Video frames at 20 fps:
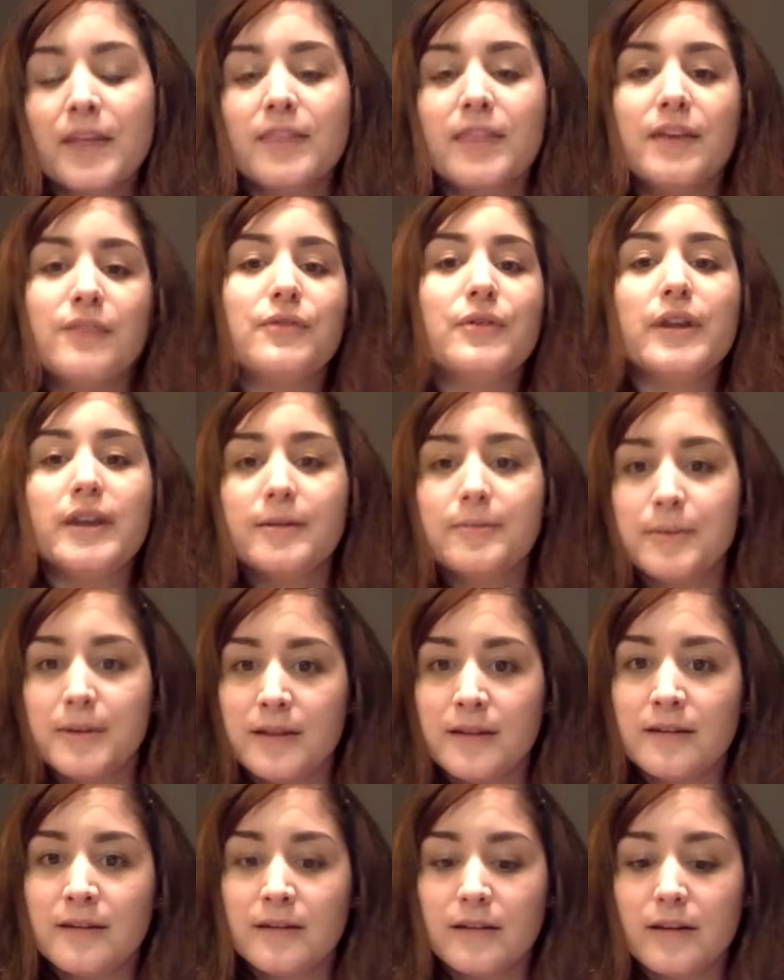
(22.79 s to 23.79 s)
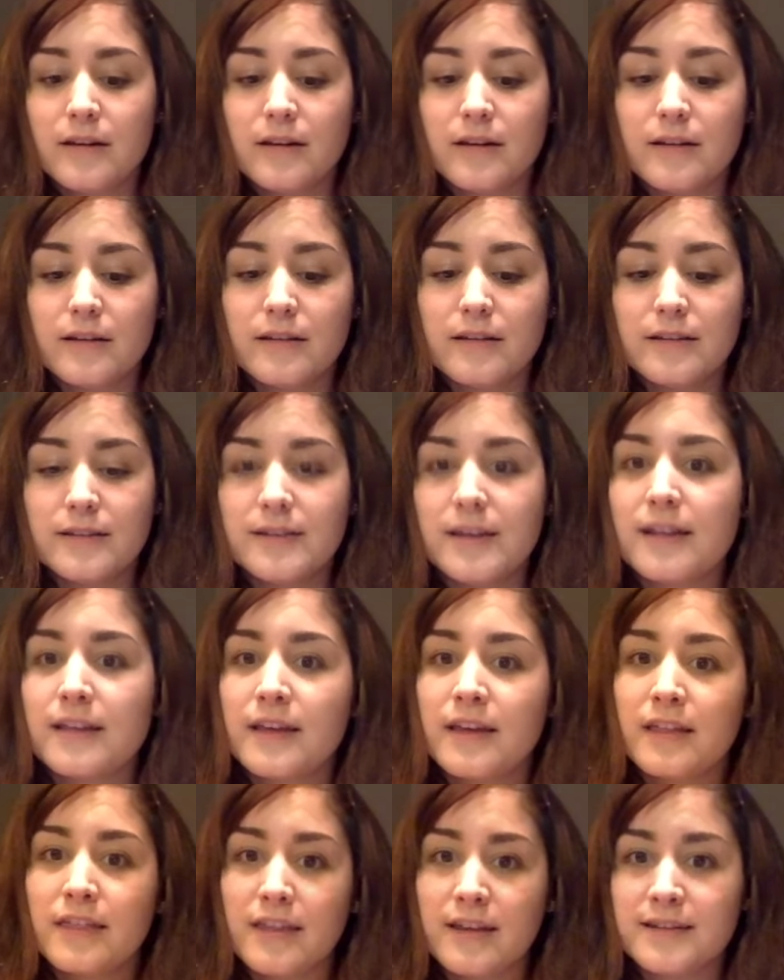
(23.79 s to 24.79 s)
They've already been
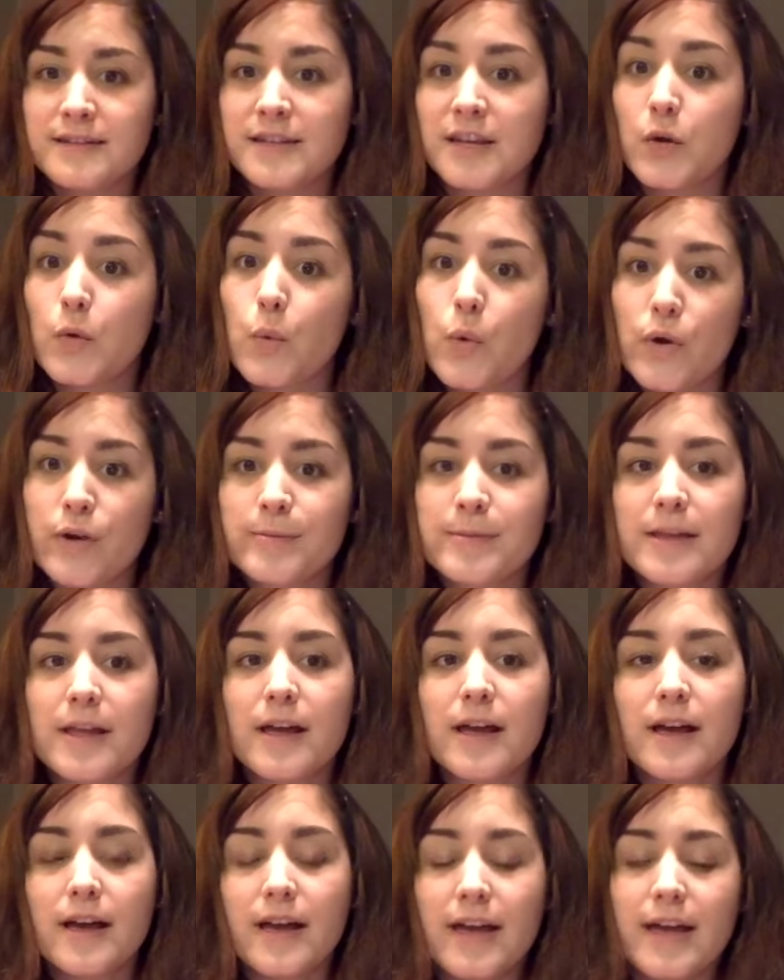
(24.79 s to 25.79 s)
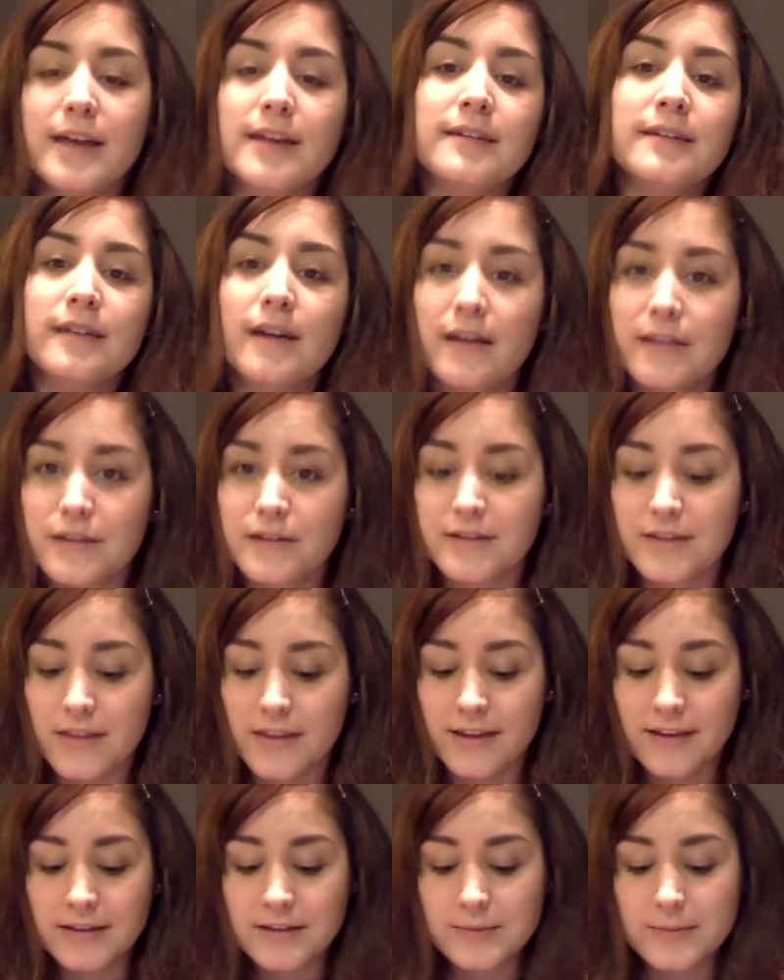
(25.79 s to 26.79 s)
selling things like Worbla and other
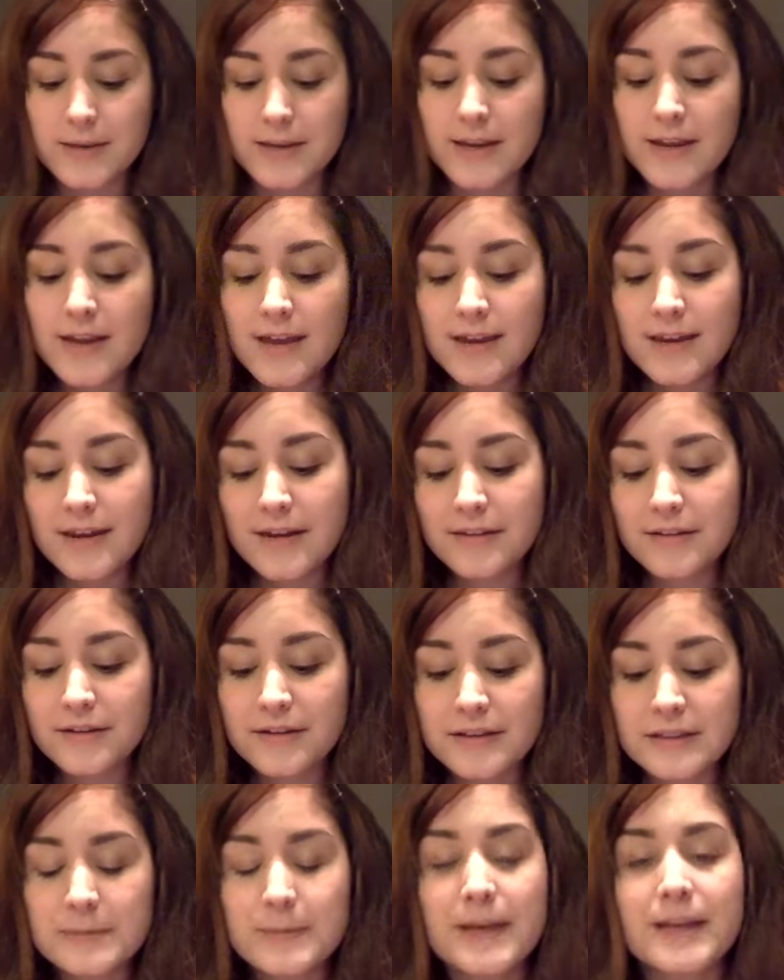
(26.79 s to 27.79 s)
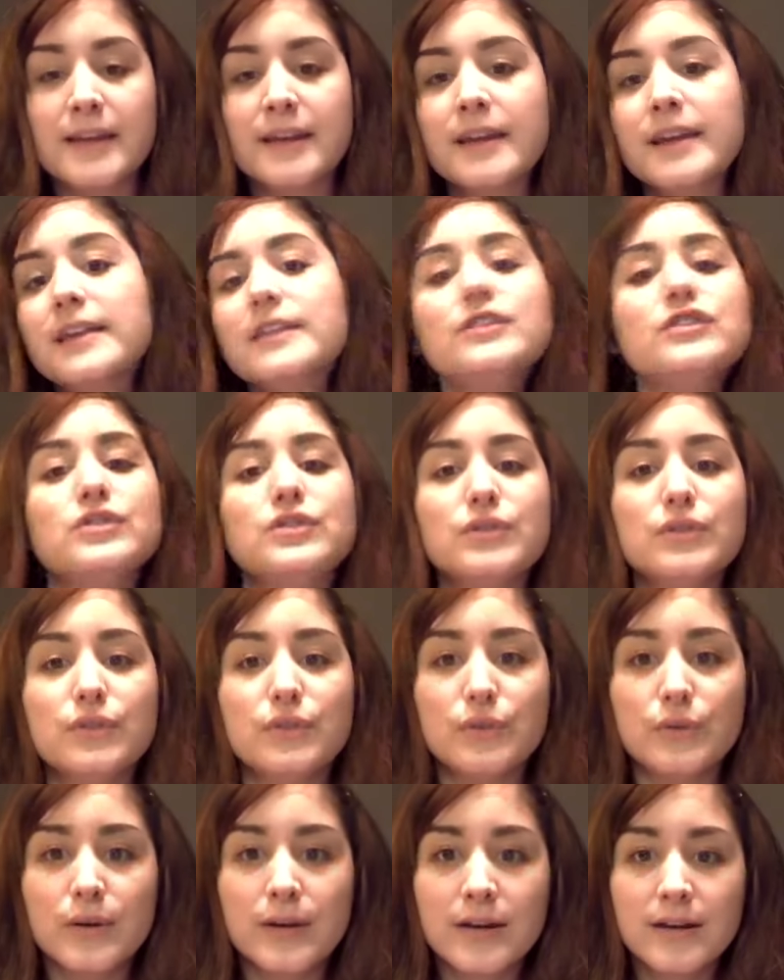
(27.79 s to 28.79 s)
things, but now they're expanding
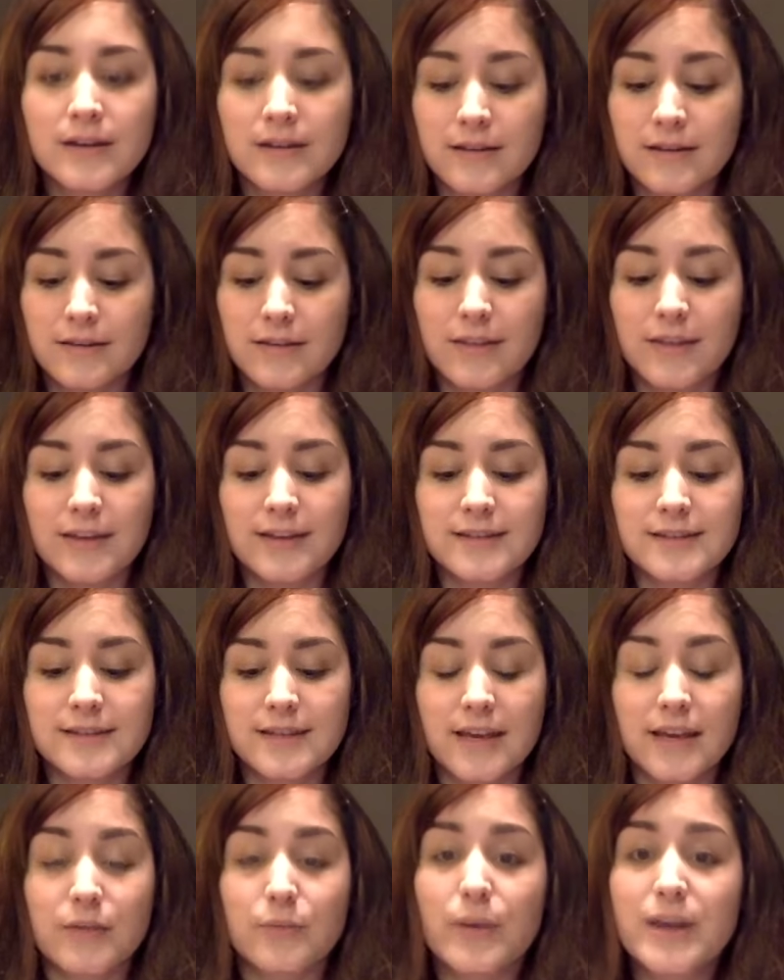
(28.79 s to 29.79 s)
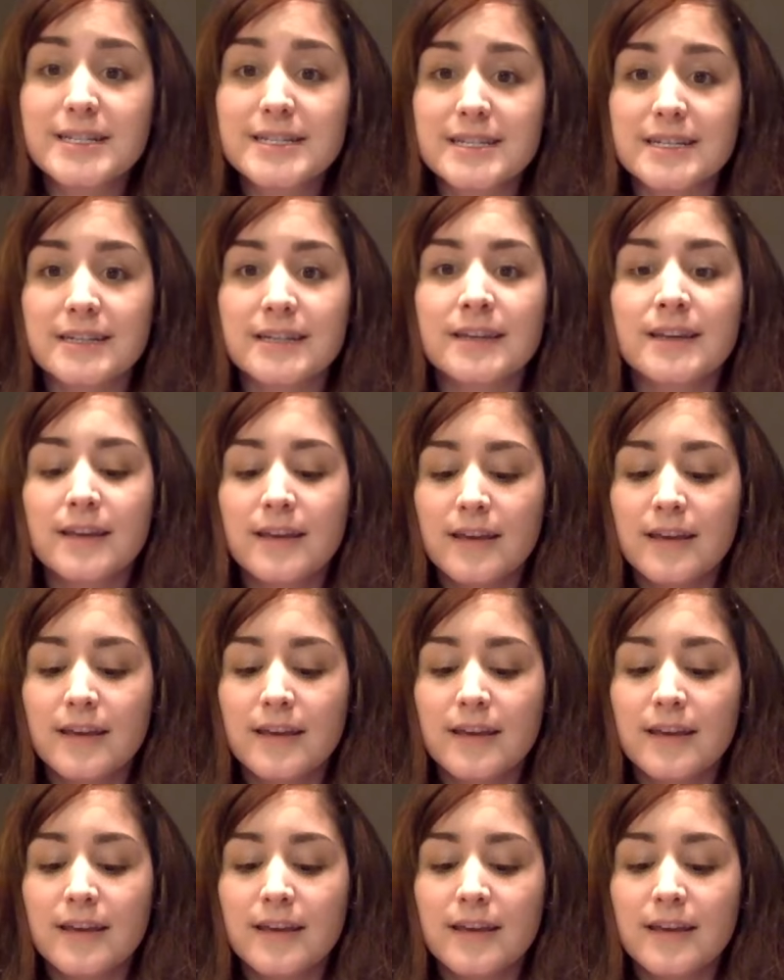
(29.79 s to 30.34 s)
into things like resin.